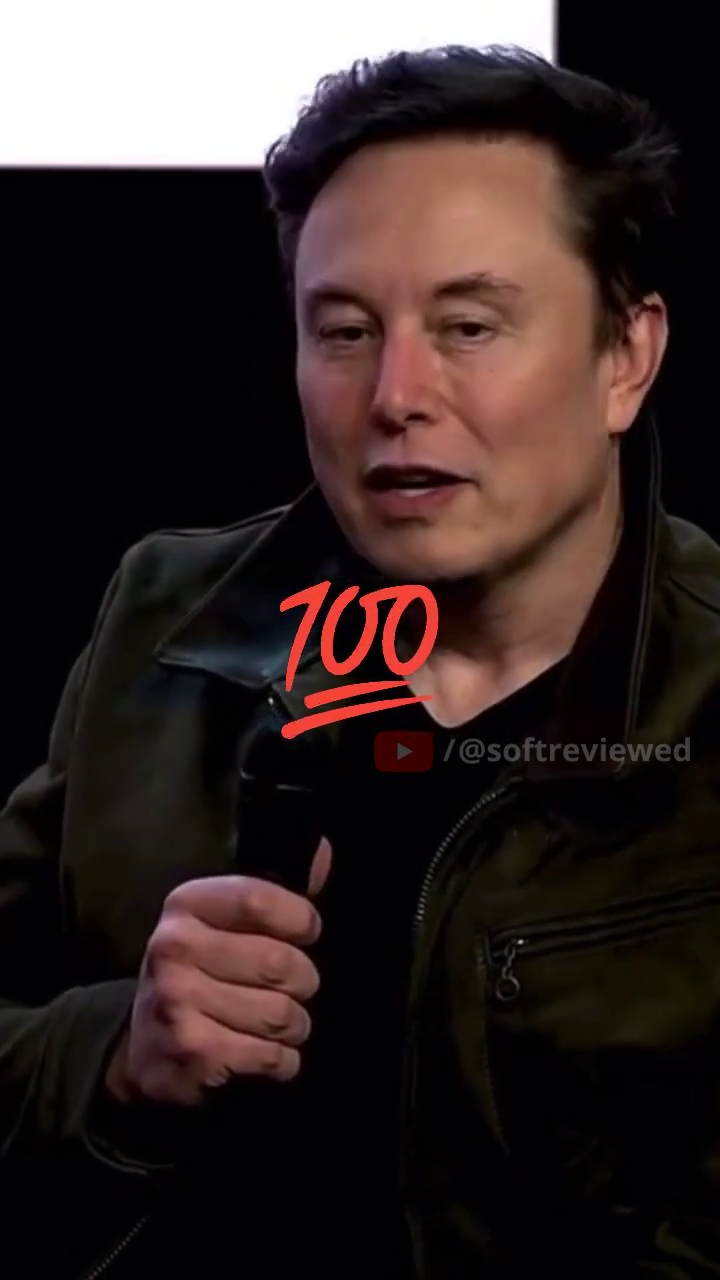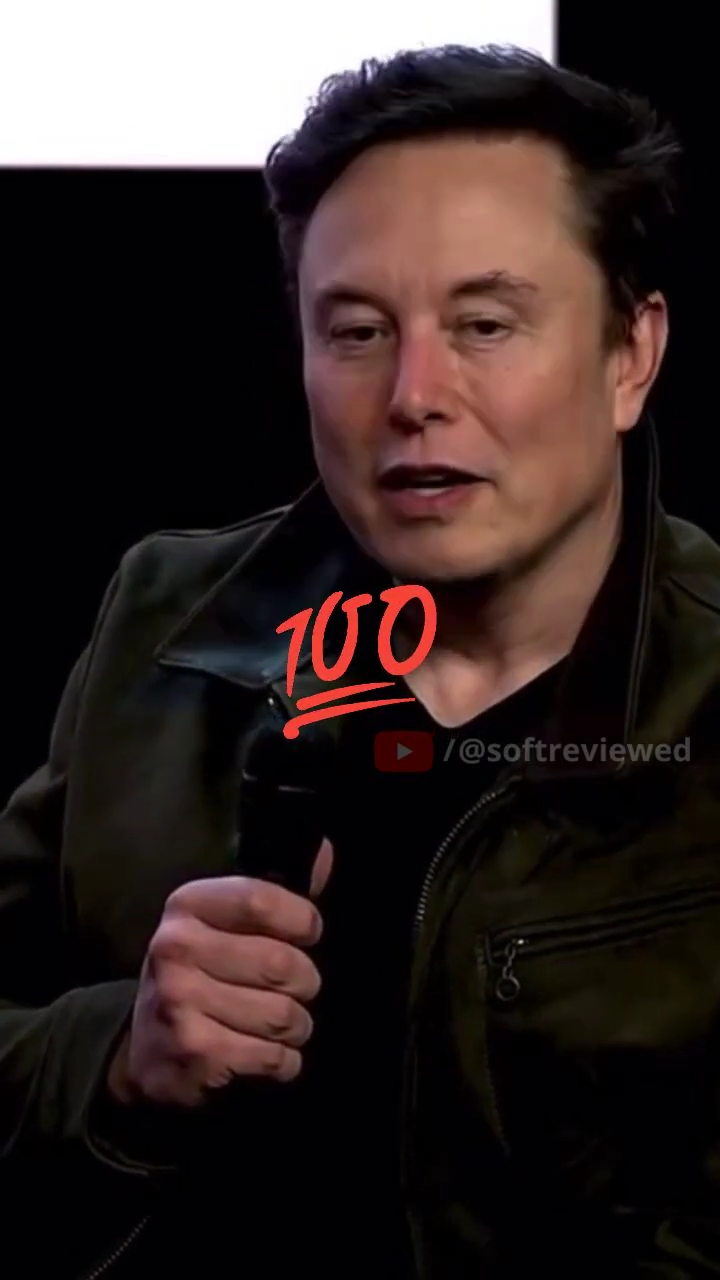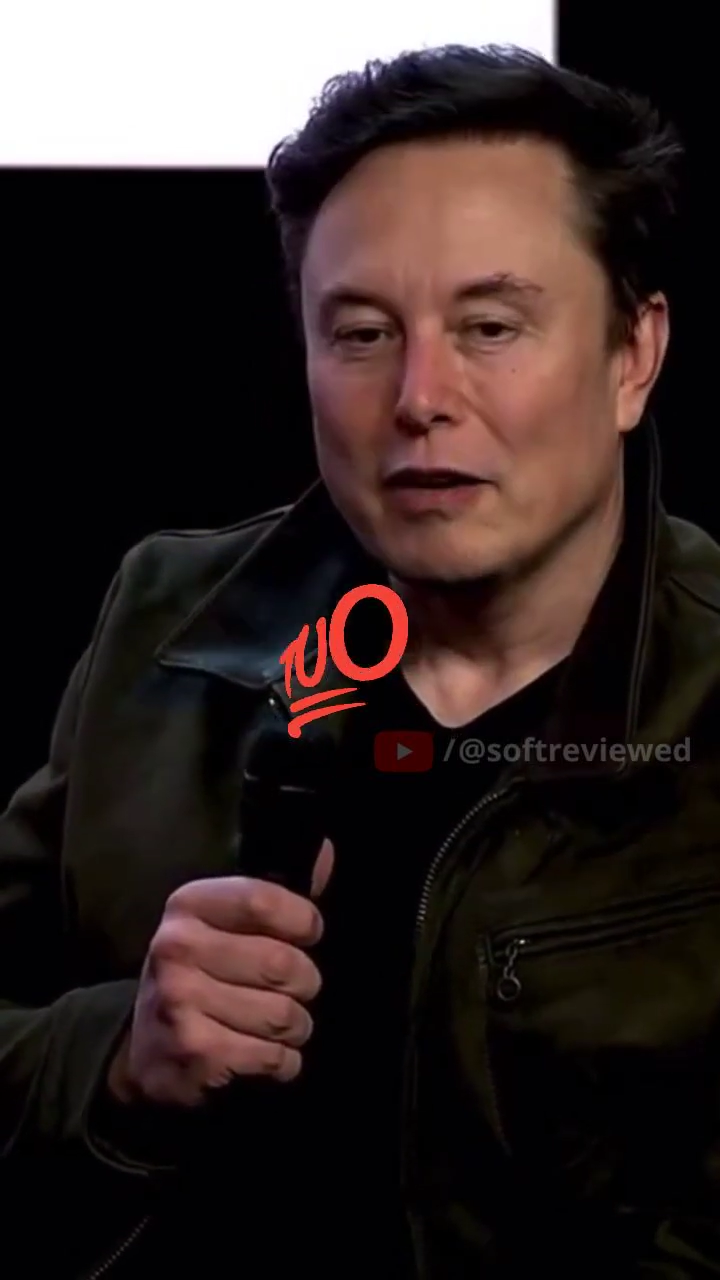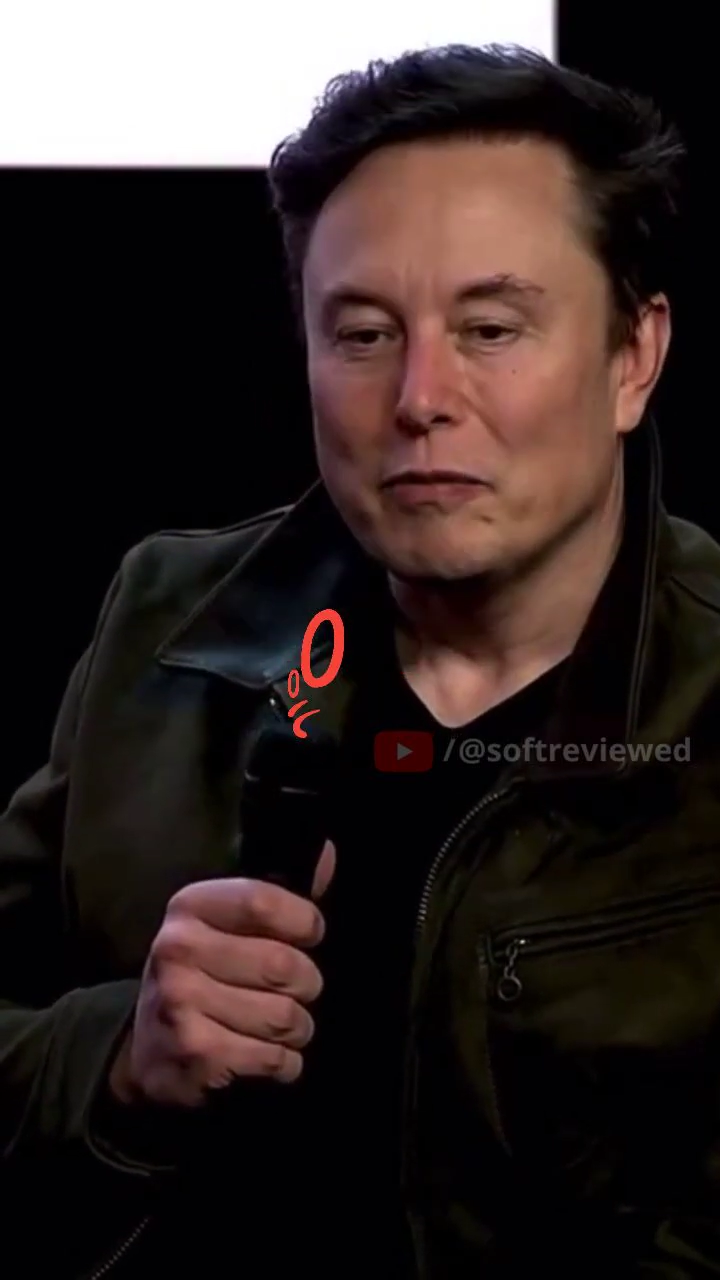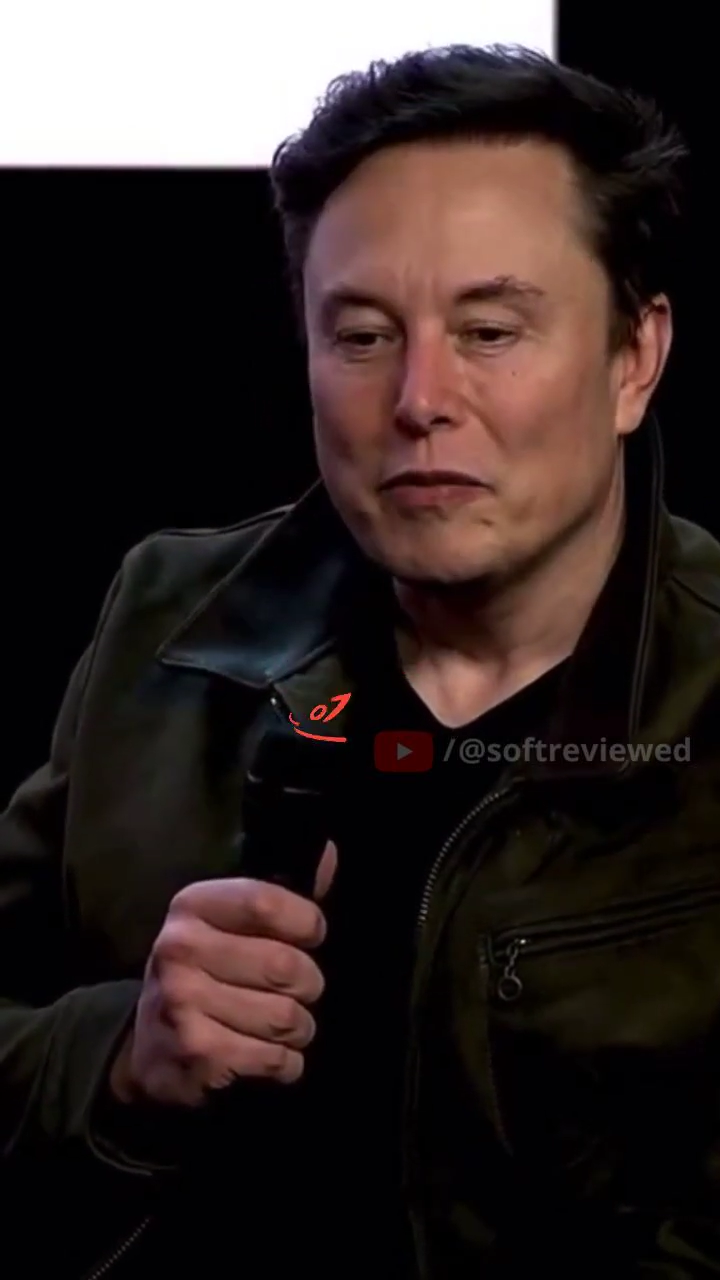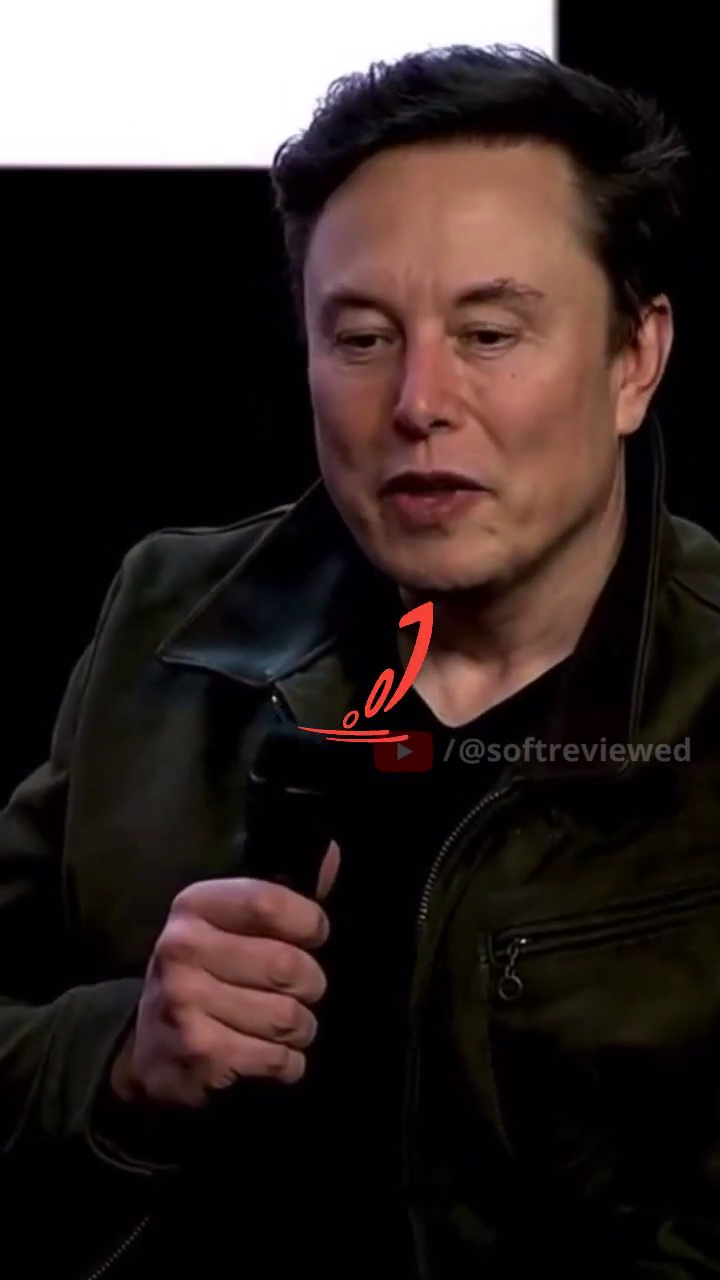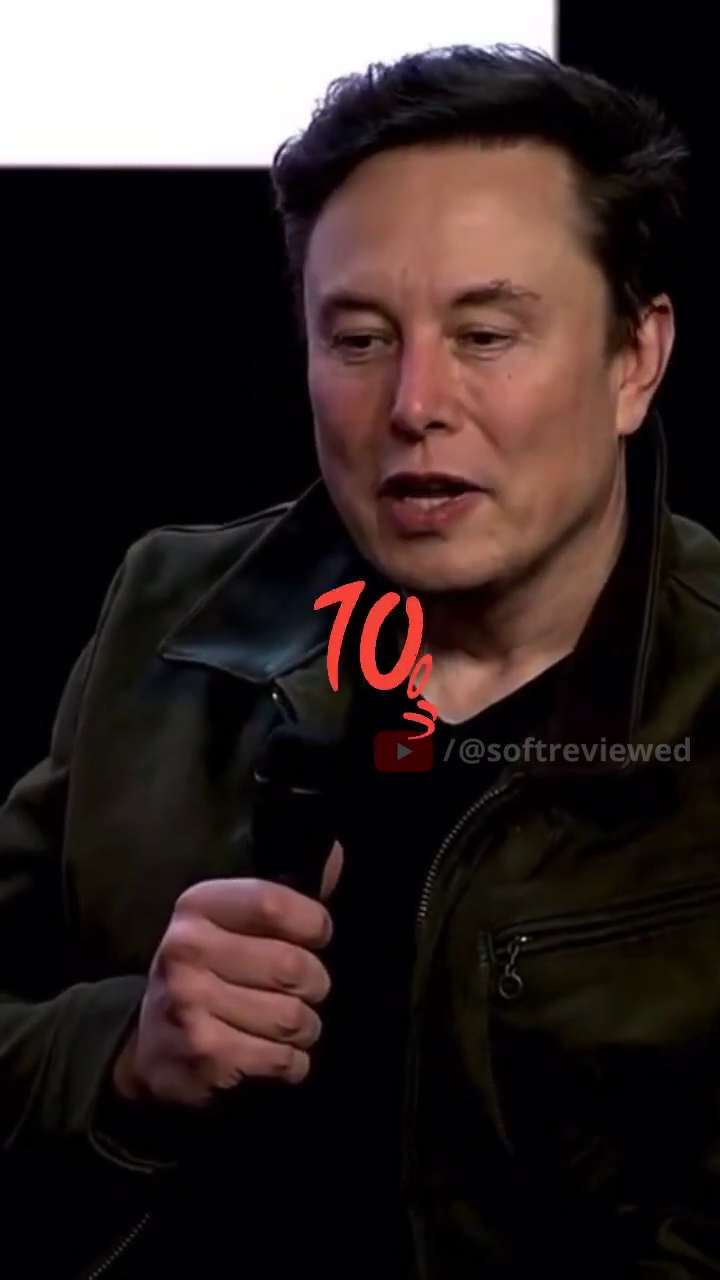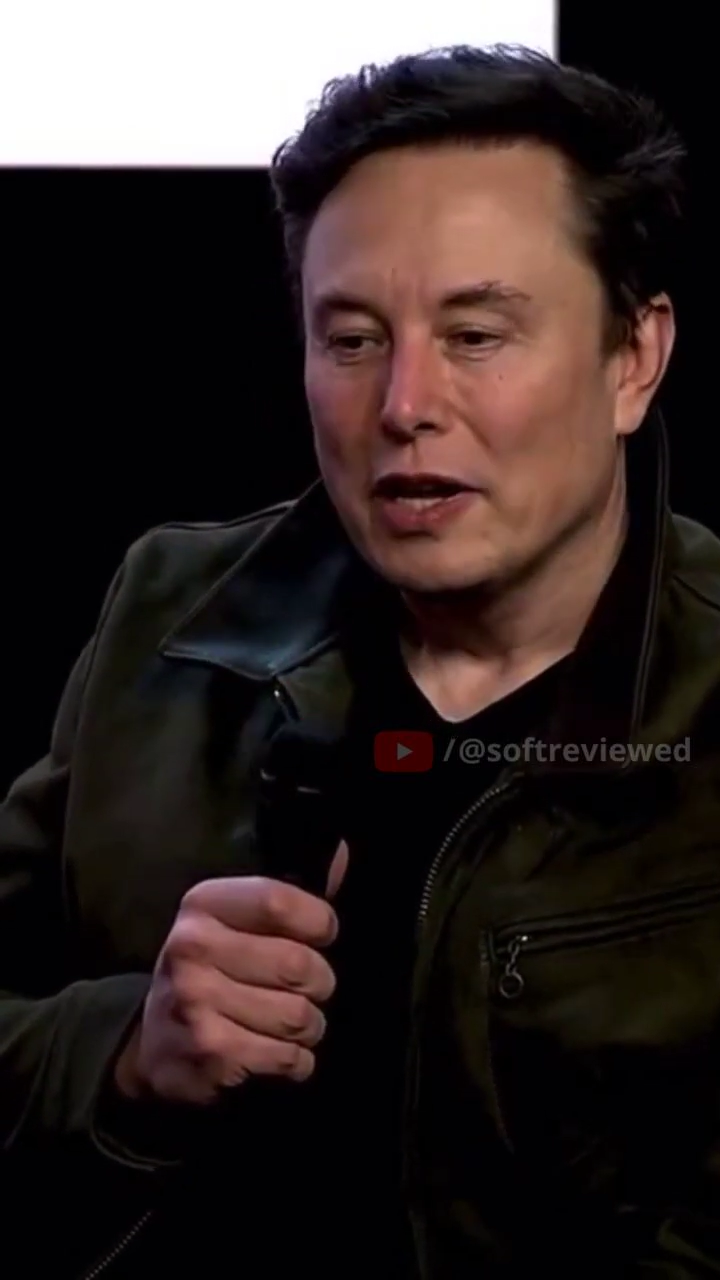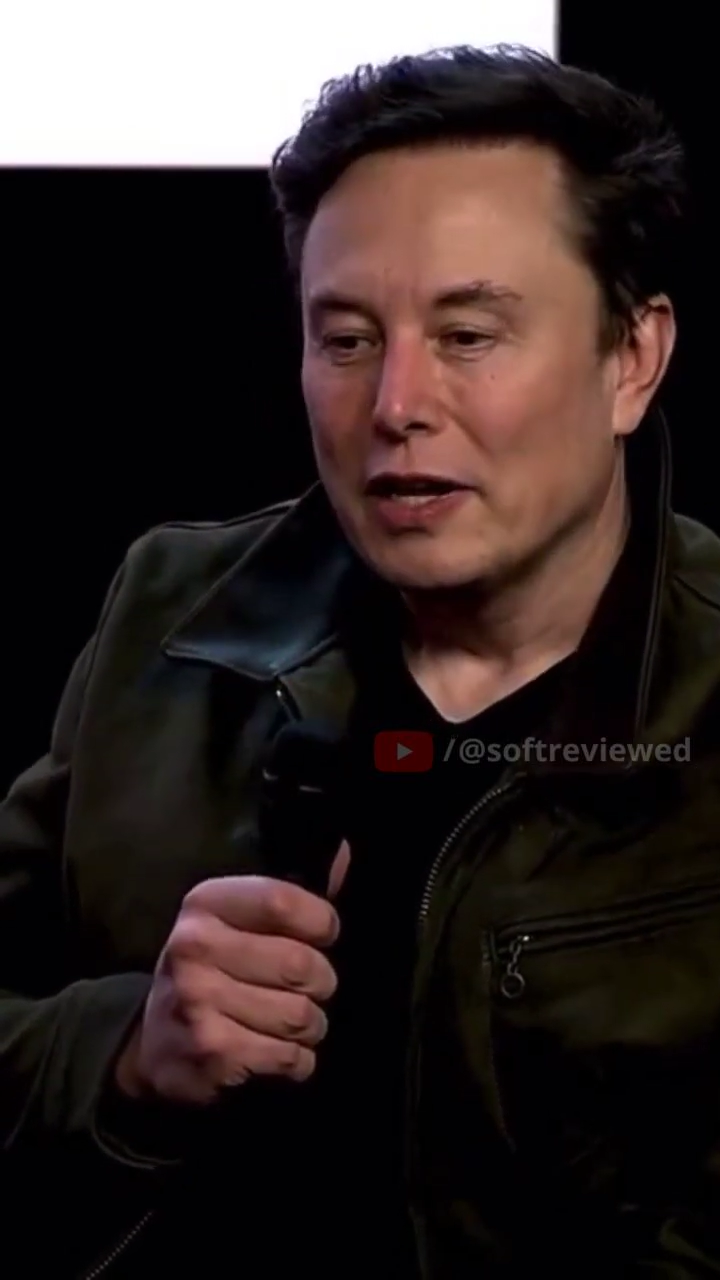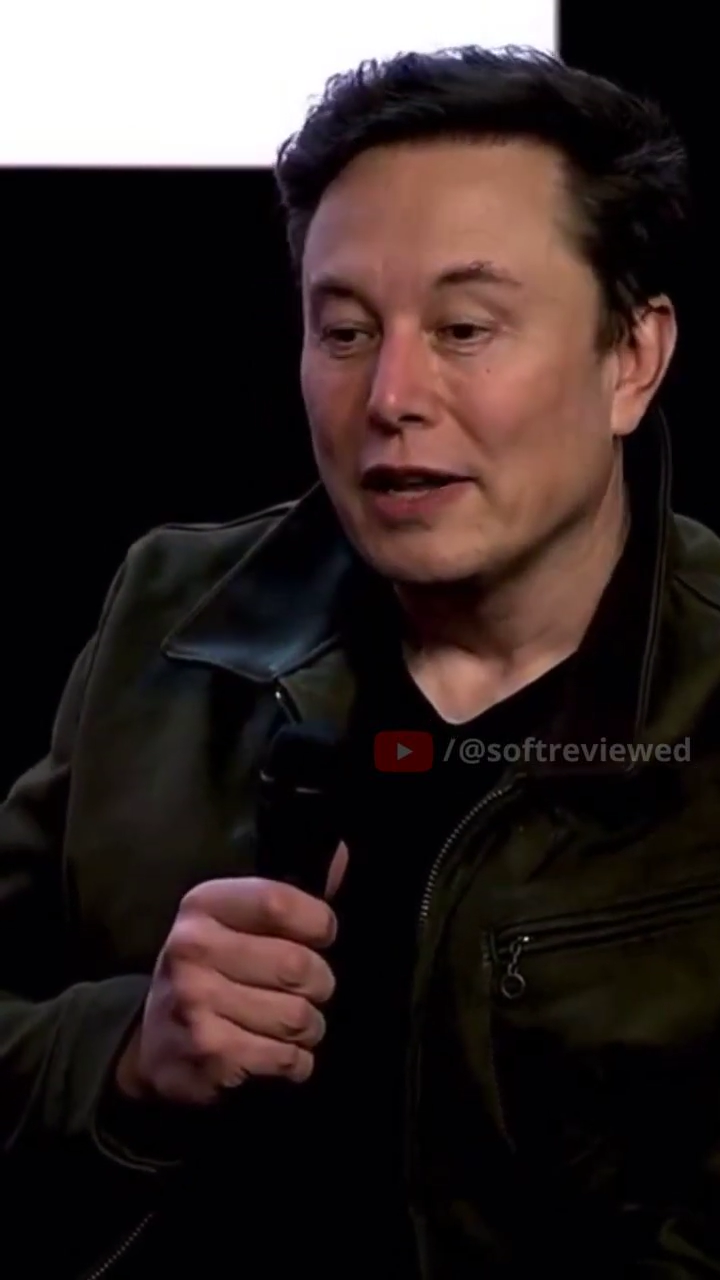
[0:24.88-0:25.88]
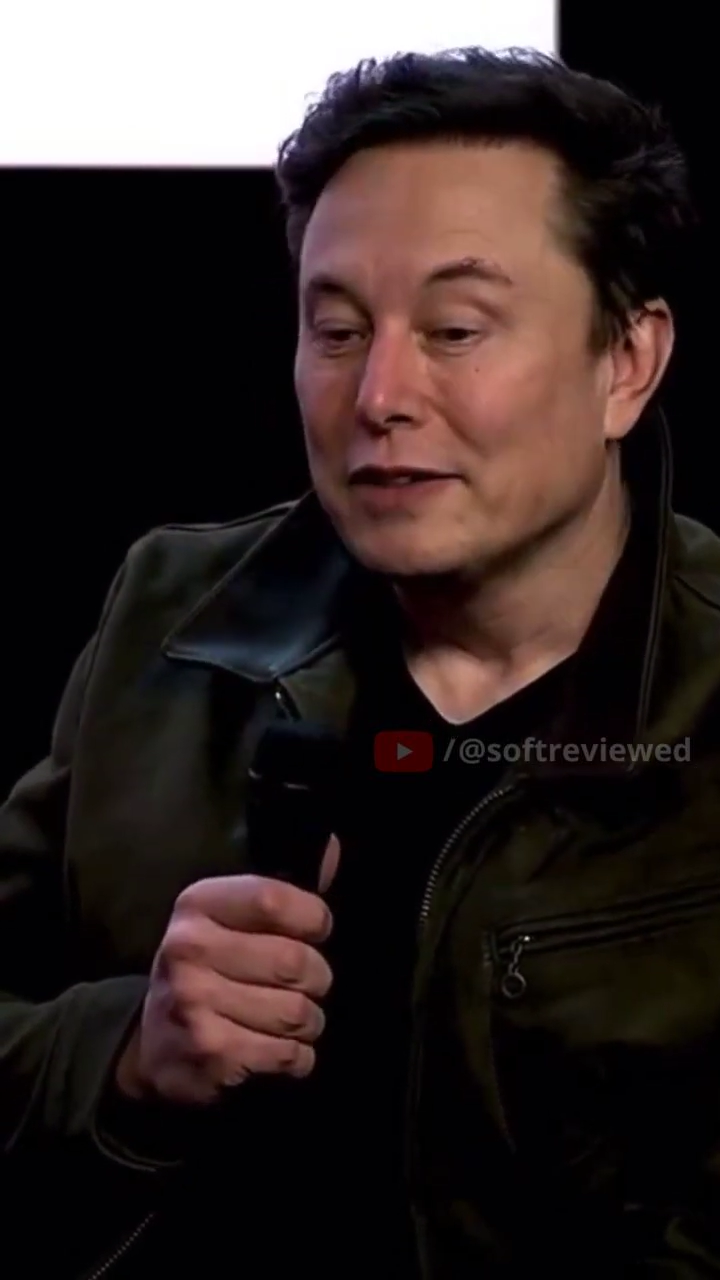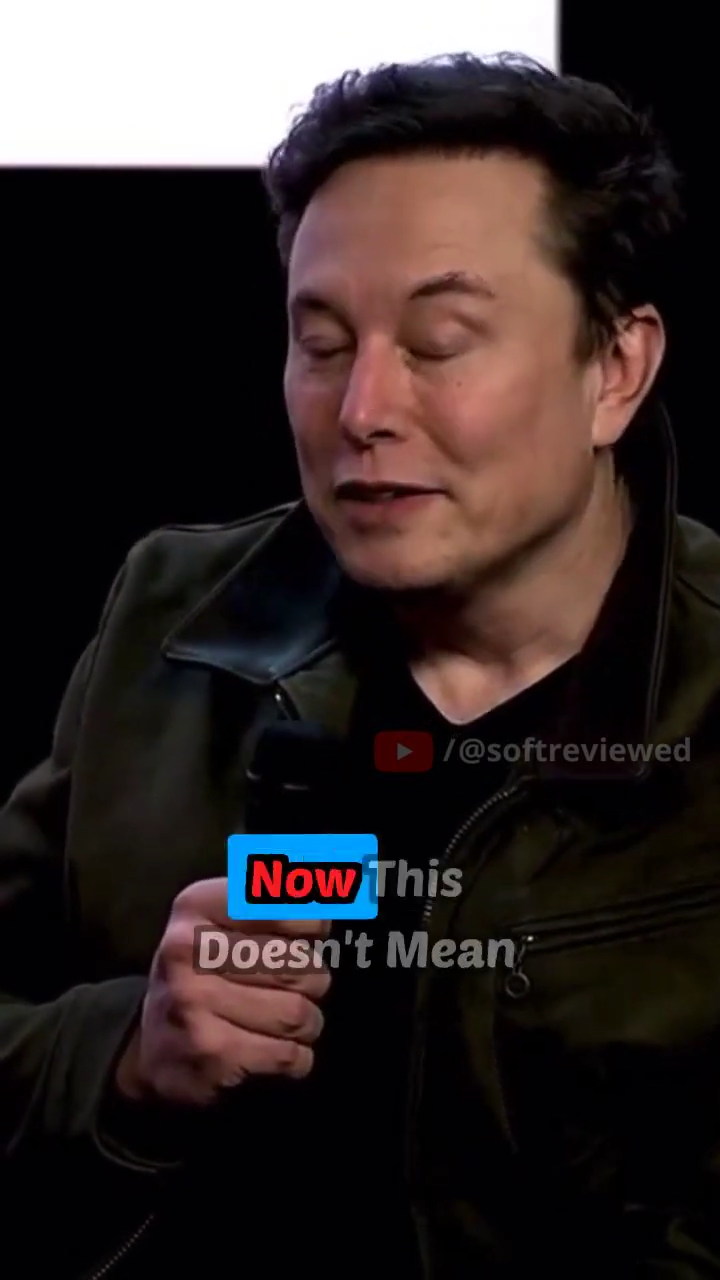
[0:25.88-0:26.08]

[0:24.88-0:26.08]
Now,